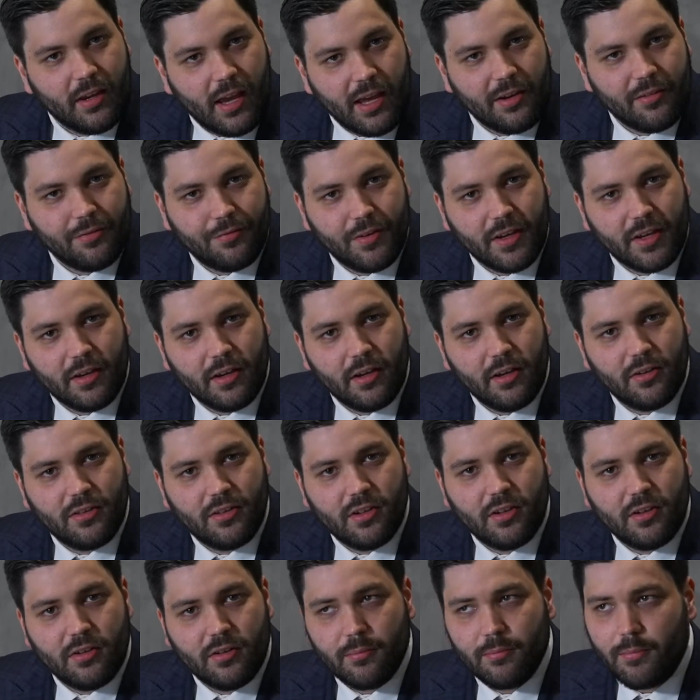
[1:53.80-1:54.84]
and thicker
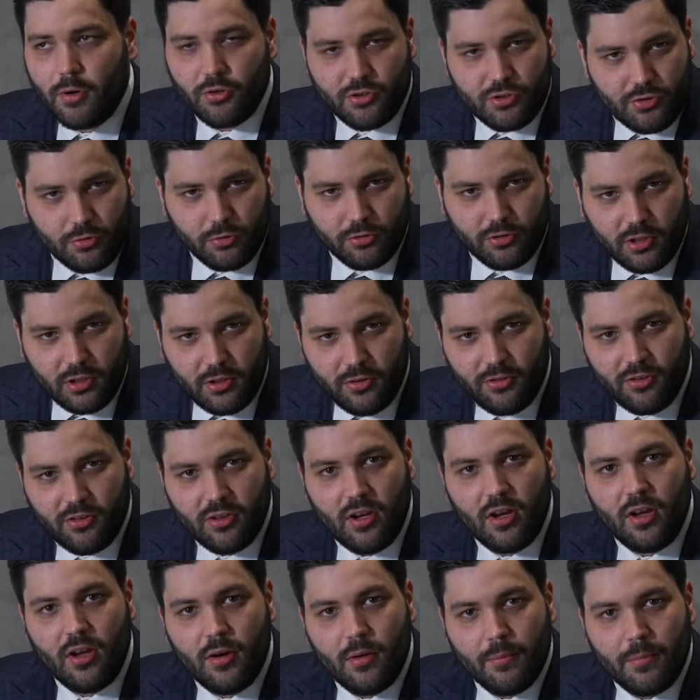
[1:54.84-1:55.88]
than most Nautilus,
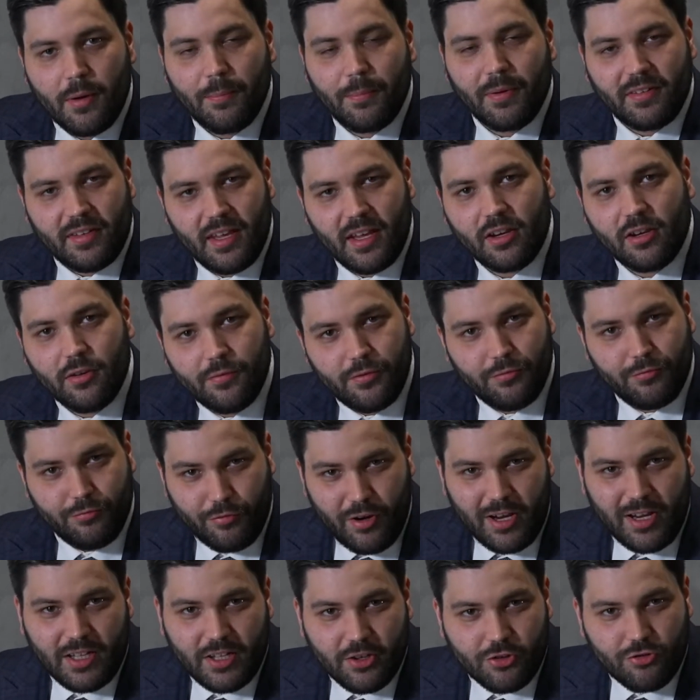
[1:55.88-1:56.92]
but Patek have
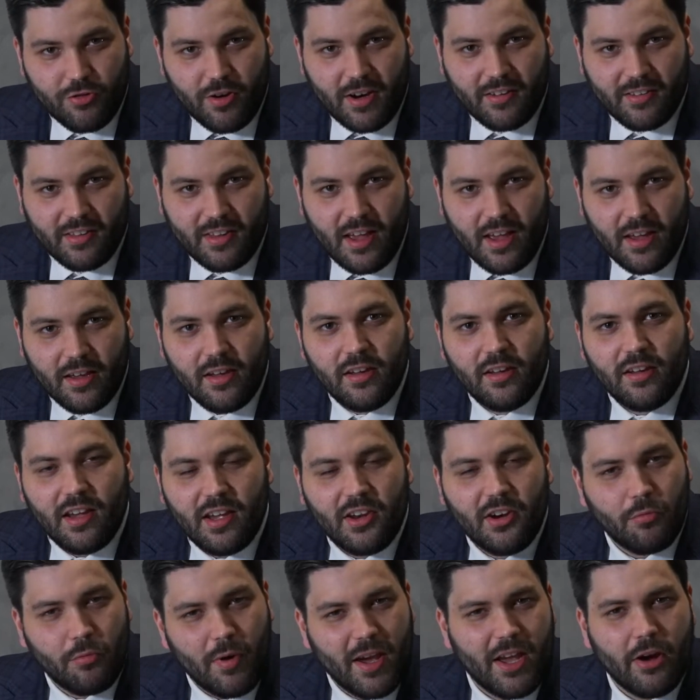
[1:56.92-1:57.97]
really addressed that
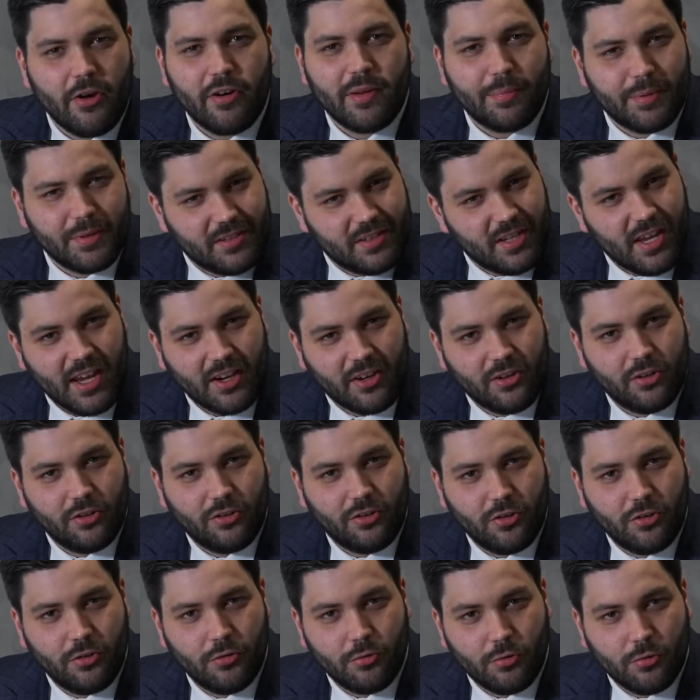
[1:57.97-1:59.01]
in a way only Patek could
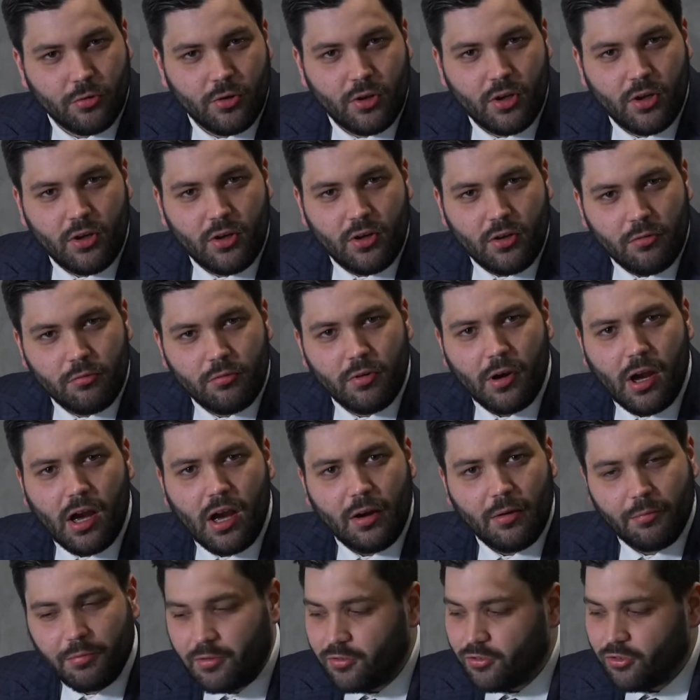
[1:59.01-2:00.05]
do,
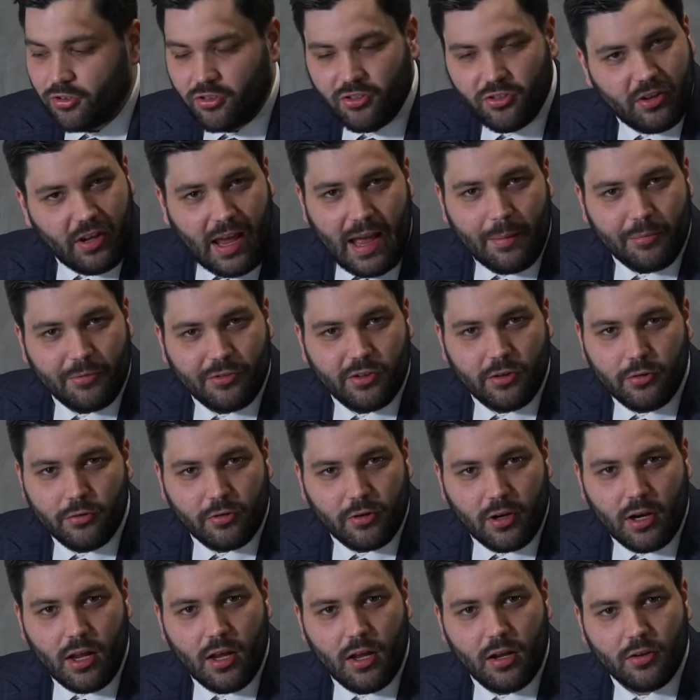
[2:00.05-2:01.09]
with just absolute
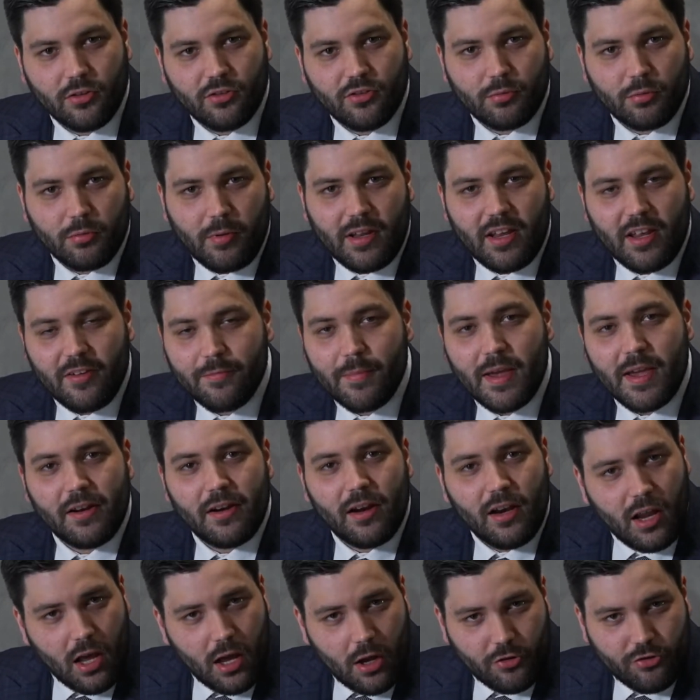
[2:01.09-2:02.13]
class. The way they've made a
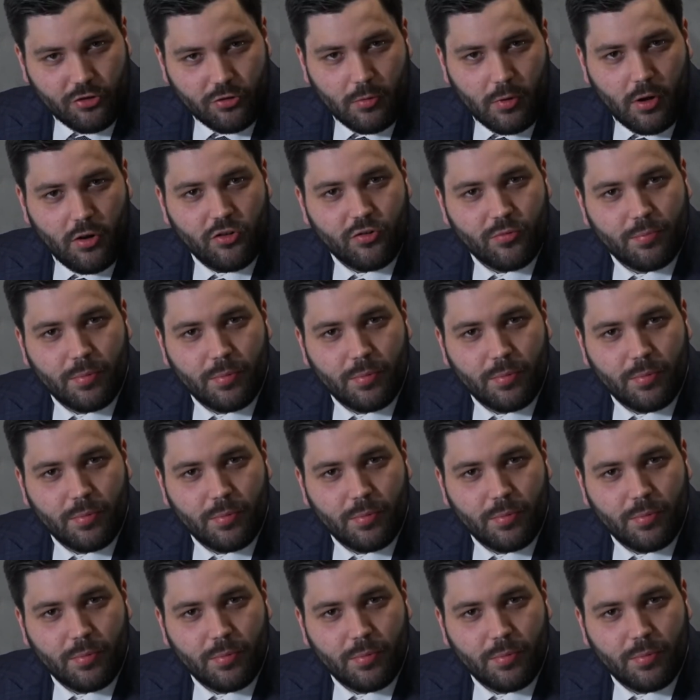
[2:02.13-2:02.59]
larger watch,